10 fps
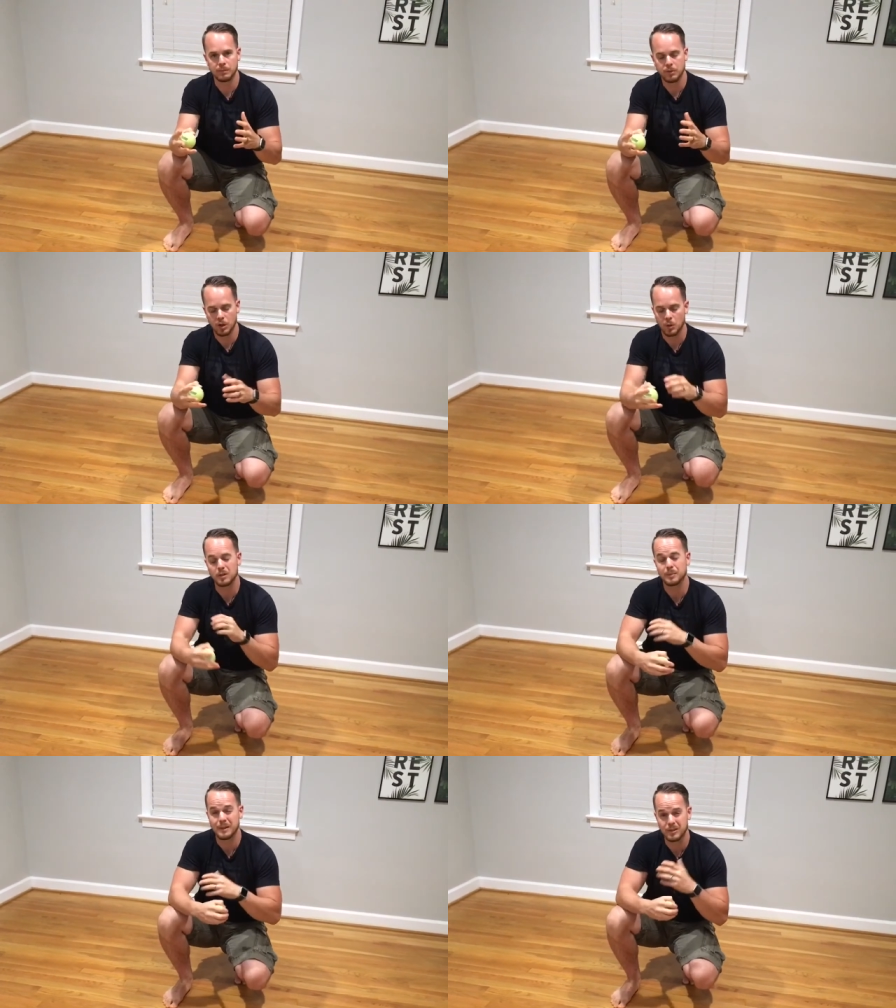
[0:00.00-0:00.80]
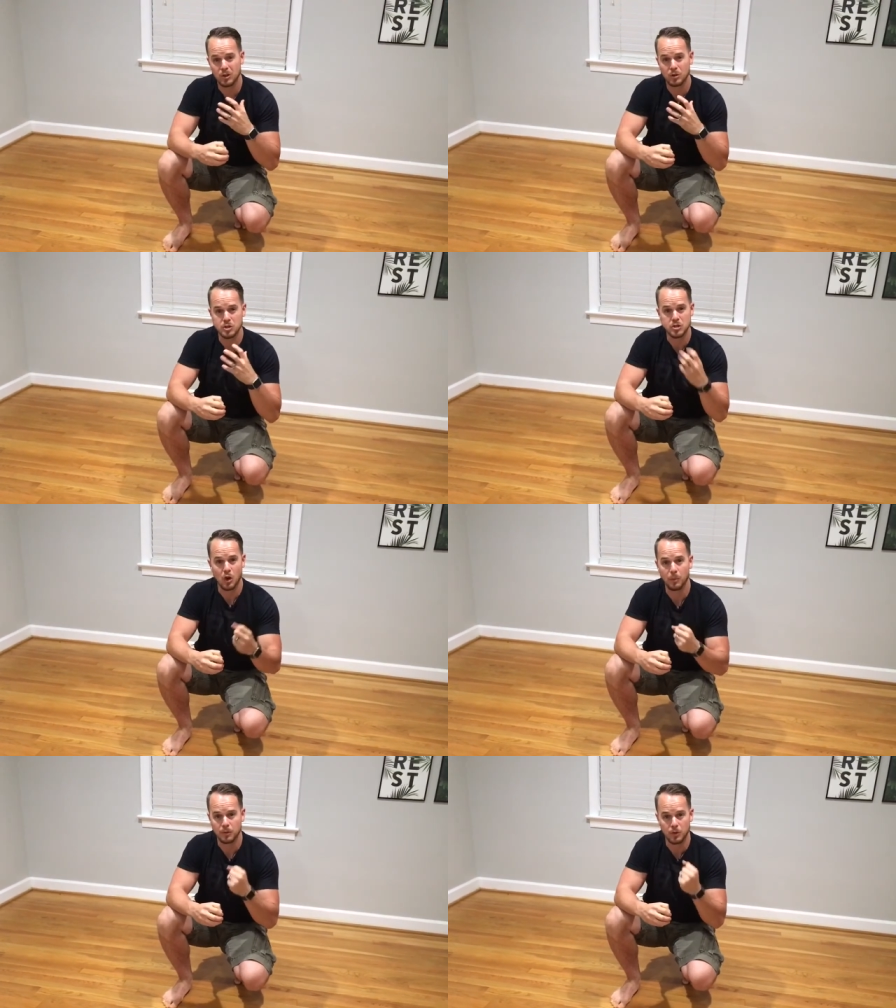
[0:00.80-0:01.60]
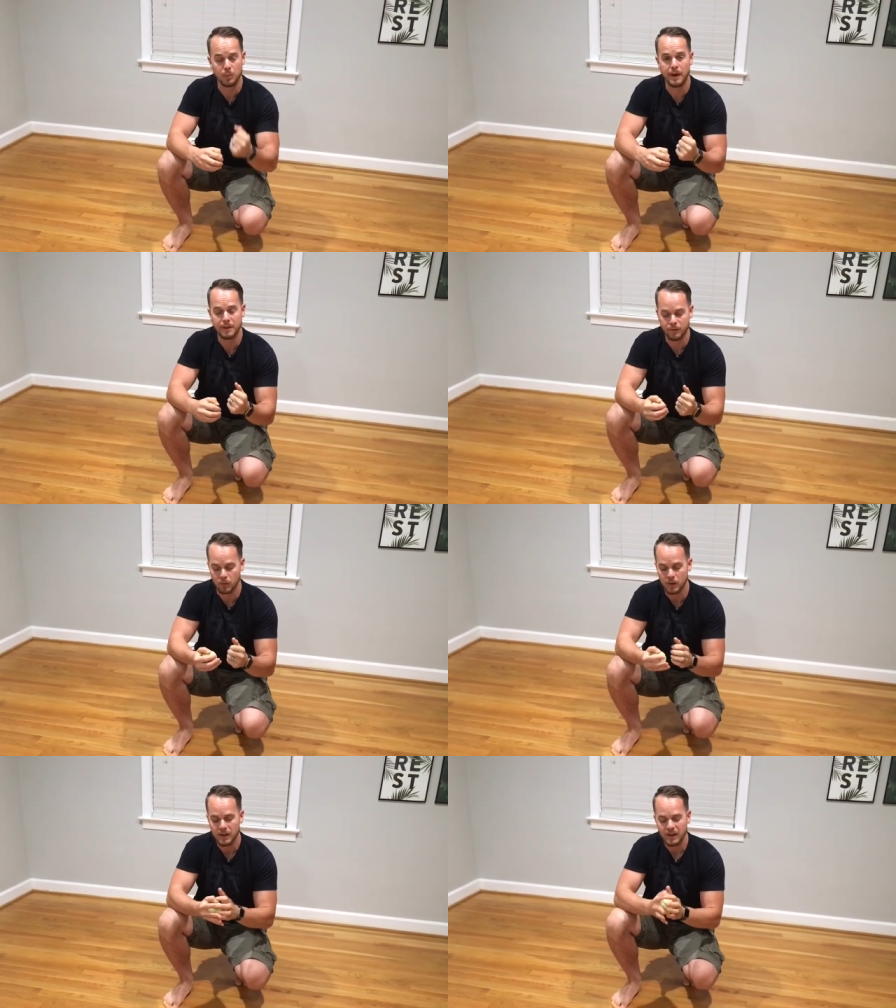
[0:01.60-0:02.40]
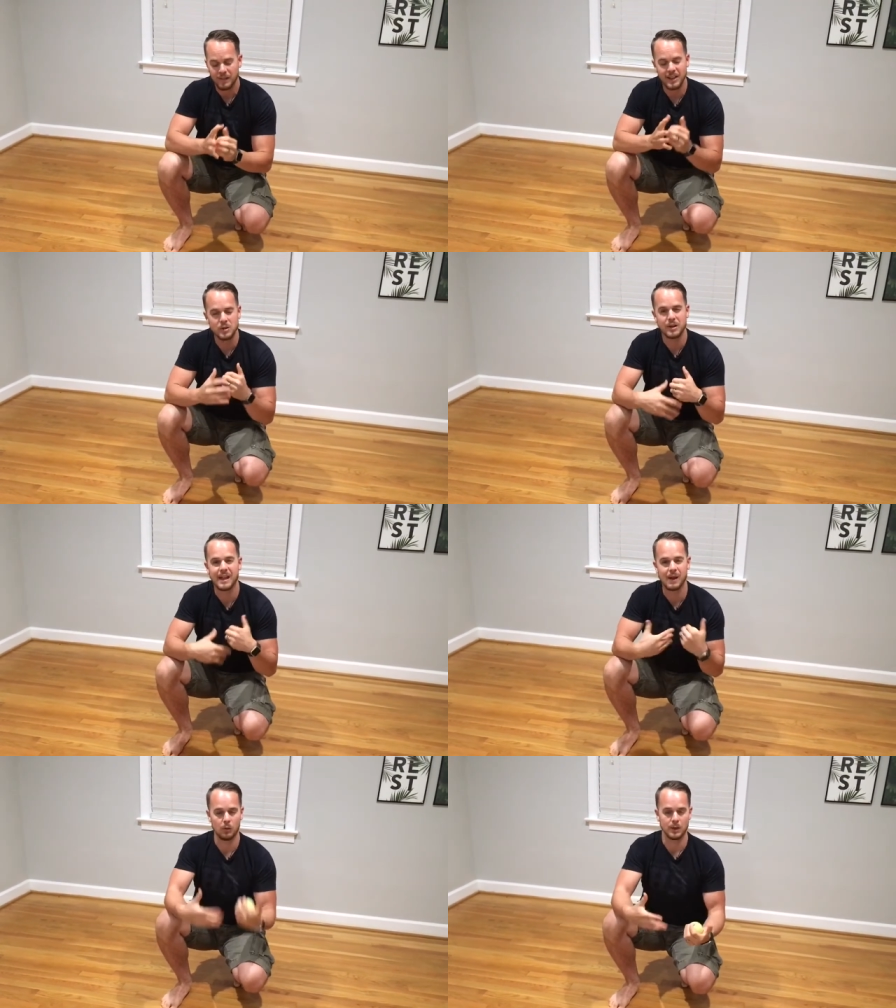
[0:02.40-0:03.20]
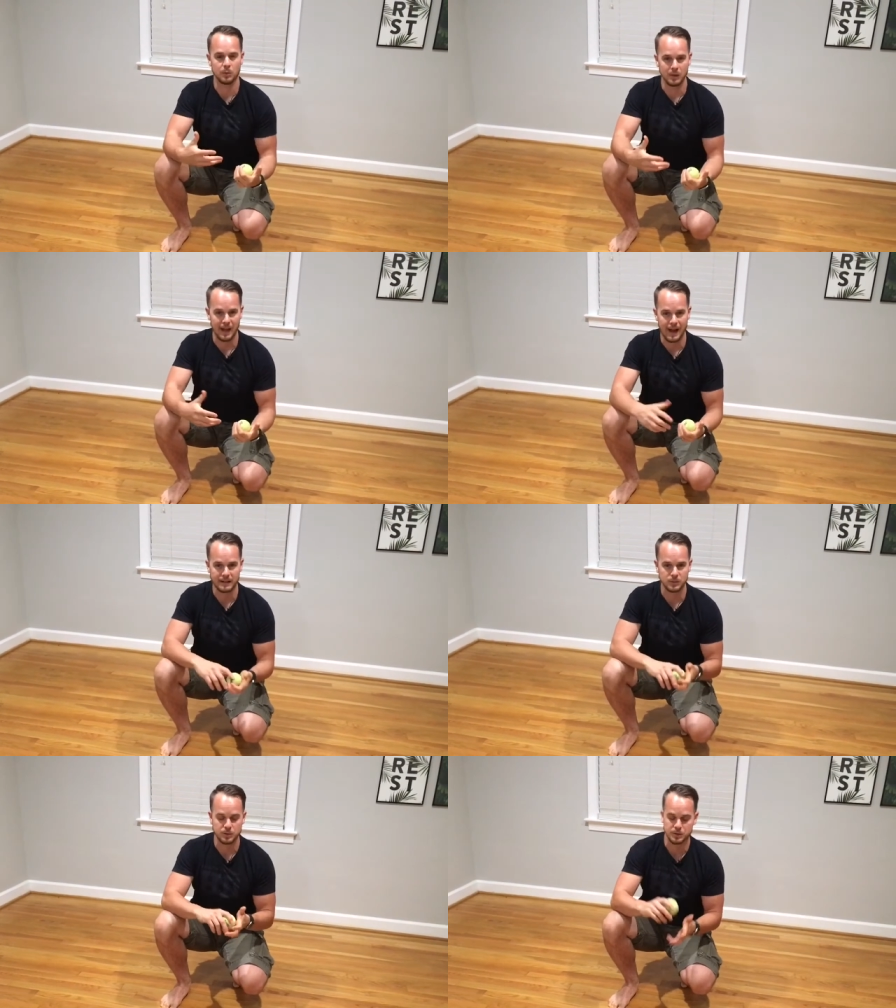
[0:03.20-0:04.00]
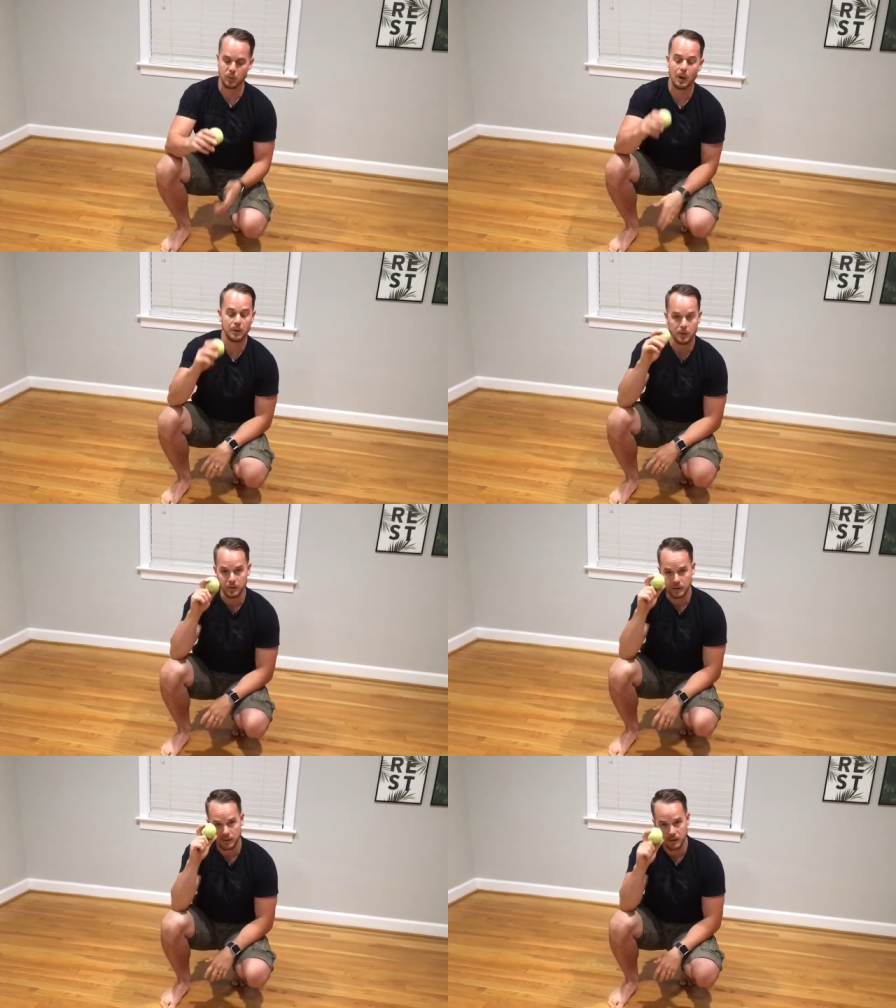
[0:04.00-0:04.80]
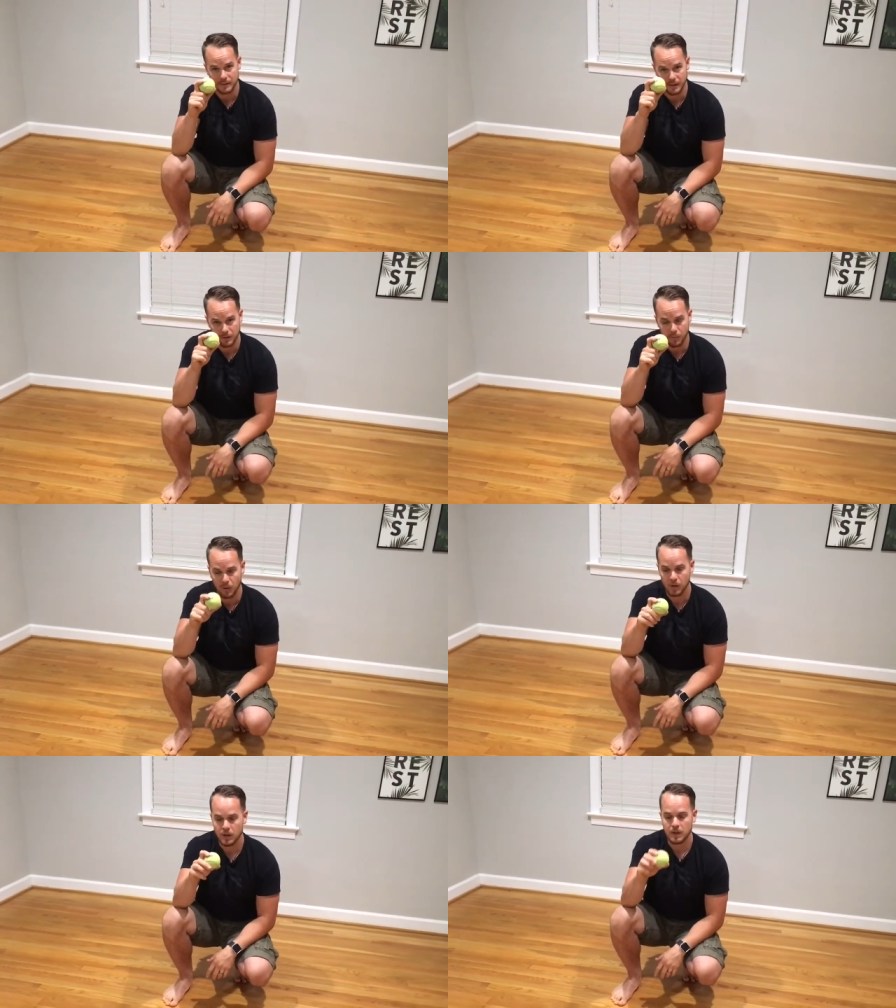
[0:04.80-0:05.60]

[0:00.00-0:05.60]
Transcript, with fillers: You don't want it to be so sharp or so painful that you can't really relax, which is why we're using a tennis ball.